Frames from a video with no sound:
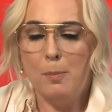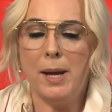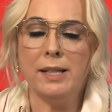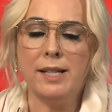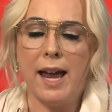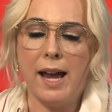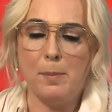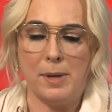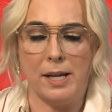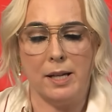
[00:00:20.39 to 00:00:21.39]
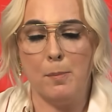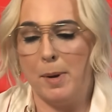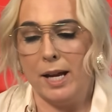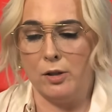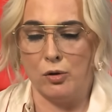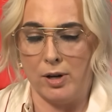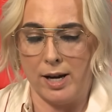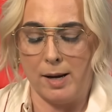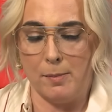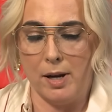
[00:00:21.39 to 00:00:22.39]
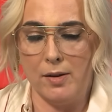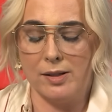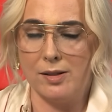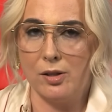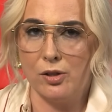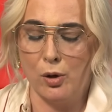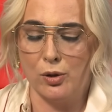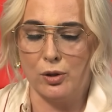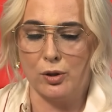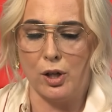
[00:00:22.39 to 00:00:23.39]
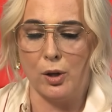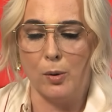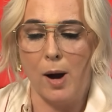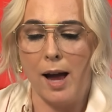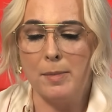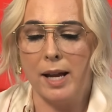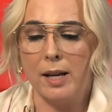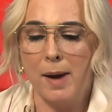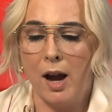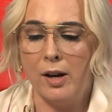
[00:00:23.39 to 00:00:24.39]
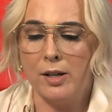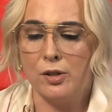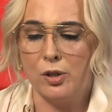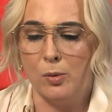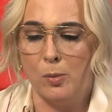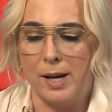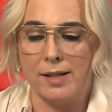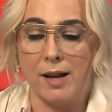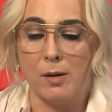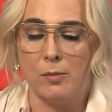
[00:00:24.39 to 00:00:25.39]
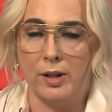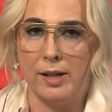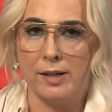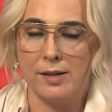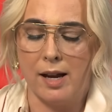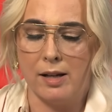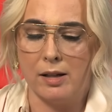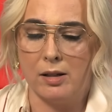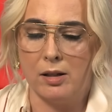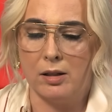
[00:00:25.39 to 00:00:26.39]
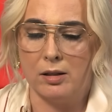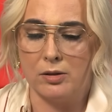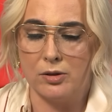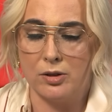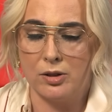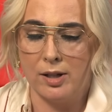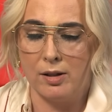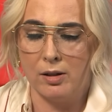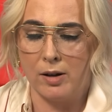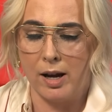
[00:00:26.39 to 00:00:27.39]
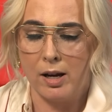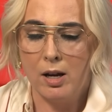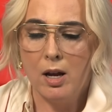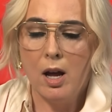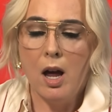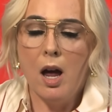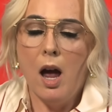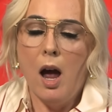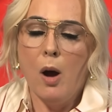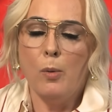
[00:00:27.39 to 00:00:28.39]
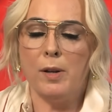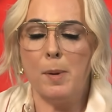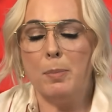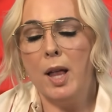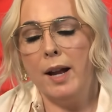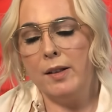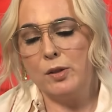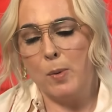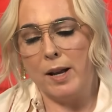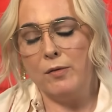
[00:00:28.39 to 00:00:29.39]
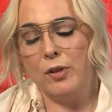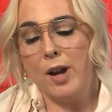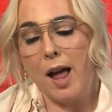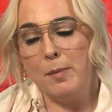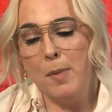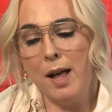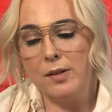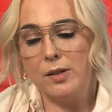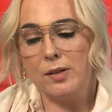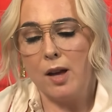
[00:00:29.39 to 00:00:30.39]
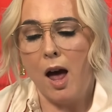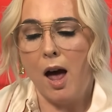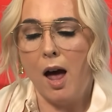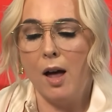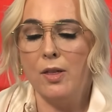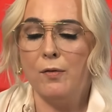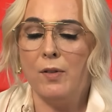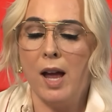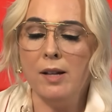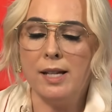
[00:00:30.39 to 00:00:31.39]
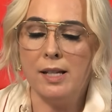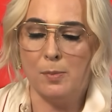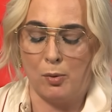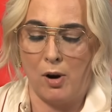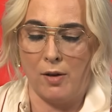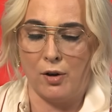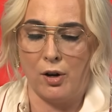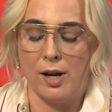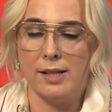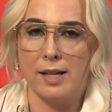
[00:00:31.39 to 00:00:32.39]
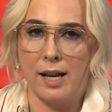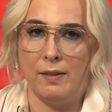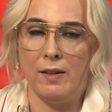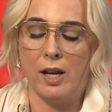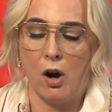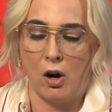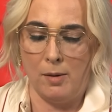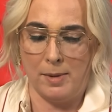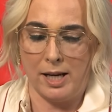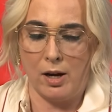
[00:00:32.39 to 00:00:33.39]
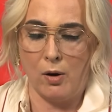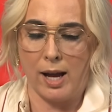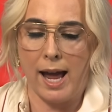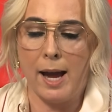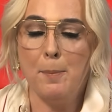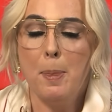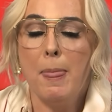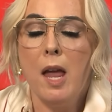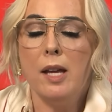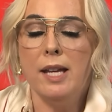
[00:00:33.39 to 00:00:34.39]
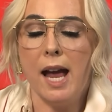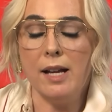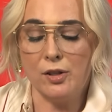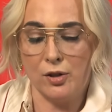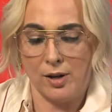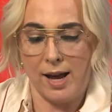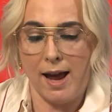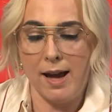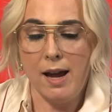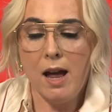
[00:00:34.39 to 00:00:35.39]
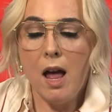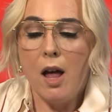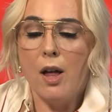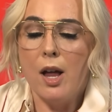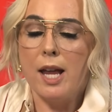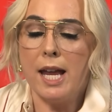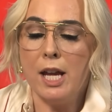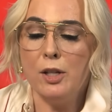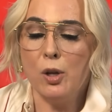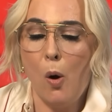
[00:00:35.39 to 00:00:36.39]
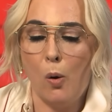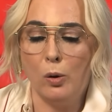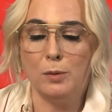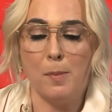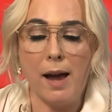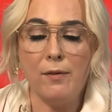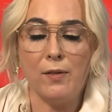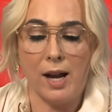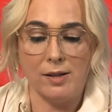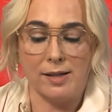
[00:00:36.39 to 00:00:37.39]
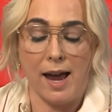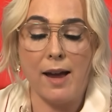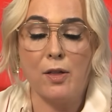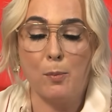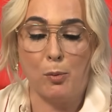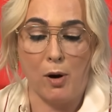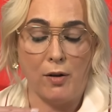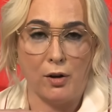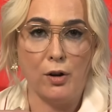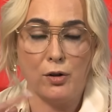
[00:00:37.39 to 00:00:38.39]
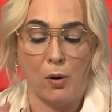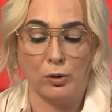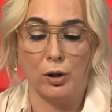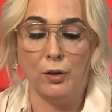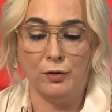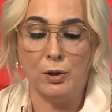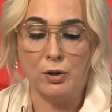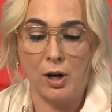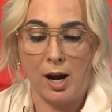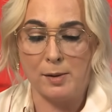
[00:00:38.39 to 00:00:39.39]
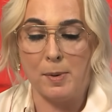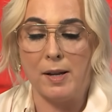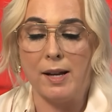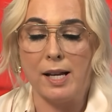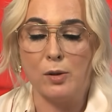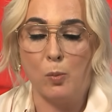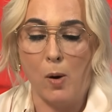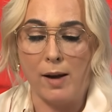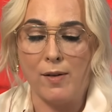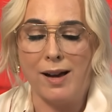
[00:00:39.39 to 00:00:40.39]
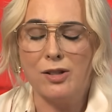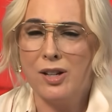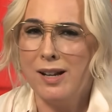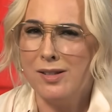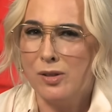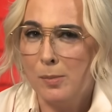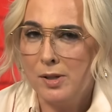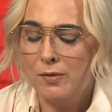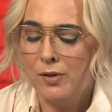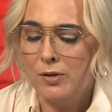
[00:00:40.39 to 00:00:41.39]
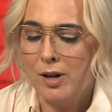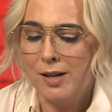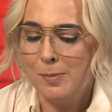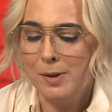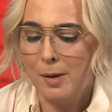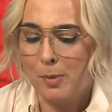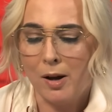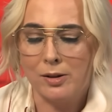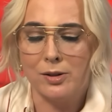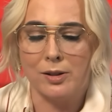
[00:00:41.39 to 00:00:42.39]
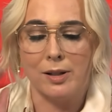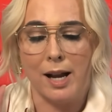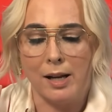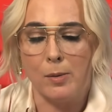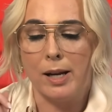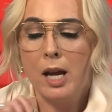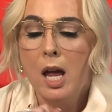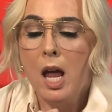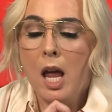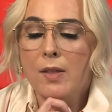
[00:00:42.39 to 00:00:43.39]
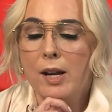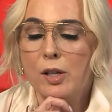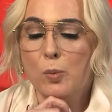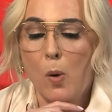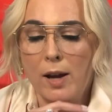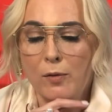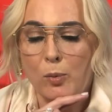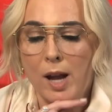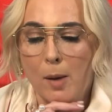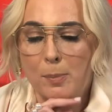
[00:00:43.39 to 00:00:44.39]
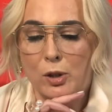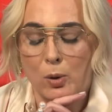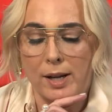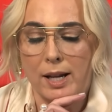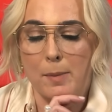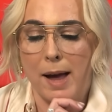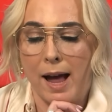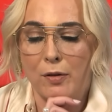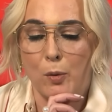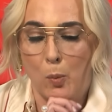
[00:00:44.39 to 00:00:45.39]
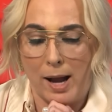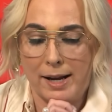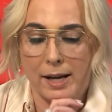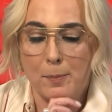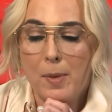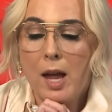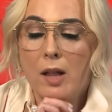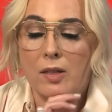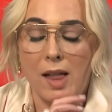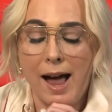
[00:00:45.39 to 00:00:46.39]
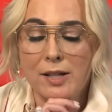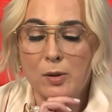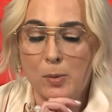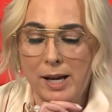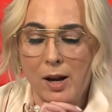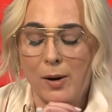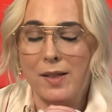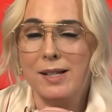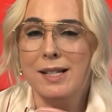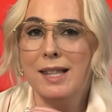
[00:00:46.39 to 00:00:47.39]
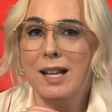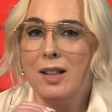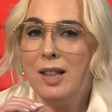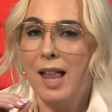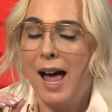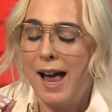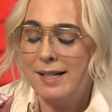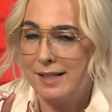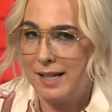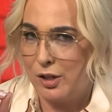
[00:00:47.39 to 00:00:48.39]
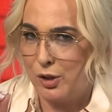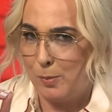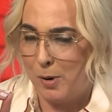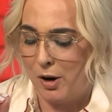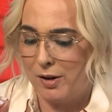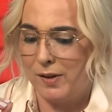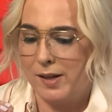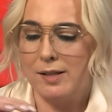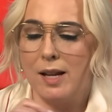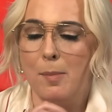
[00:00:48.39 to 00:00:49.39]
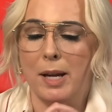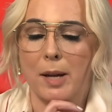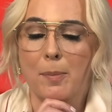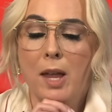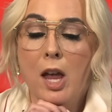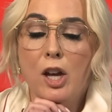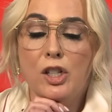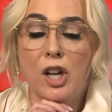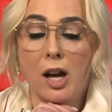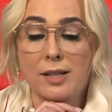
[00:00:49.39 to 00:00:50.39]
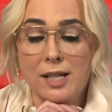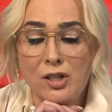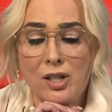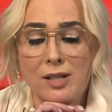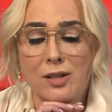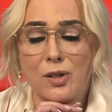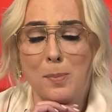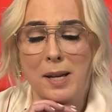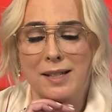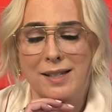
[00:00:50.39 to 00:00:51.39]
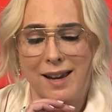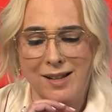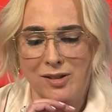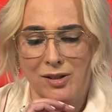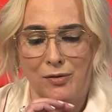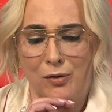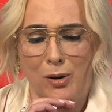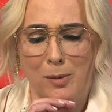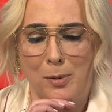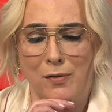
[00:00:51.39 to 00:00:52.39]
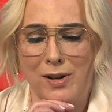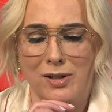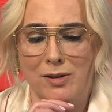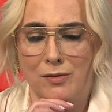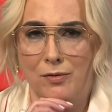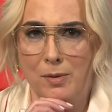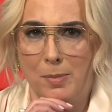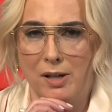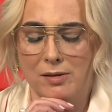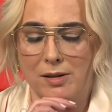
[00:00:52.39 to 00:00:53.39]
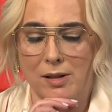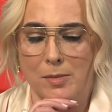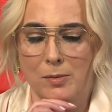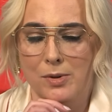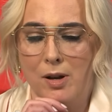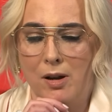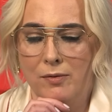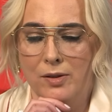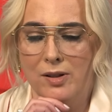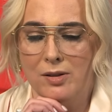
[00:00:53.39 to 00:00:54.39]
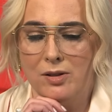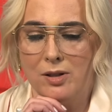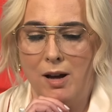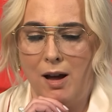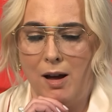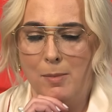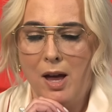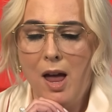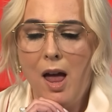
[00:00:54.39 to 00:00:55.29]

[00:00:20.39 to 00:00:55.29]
Big day, big dream. This is a social cue. I'm getting married in 2 weeks and I'm really excited. Oh, shit. Okay. We've been planning this wedding for 9 months. The fiance's brother is in the army, okay? Yesterday, he told my fiance, the brother told her future husband that his wife, should I assume it's a future husband? I probably shouldn't. Anyway, that his wife would not be joining him at the wedding. Last week, okay, this is the class issue part of it that's coming in. She auditioned to be a dancer for a professional football team and was offered the job.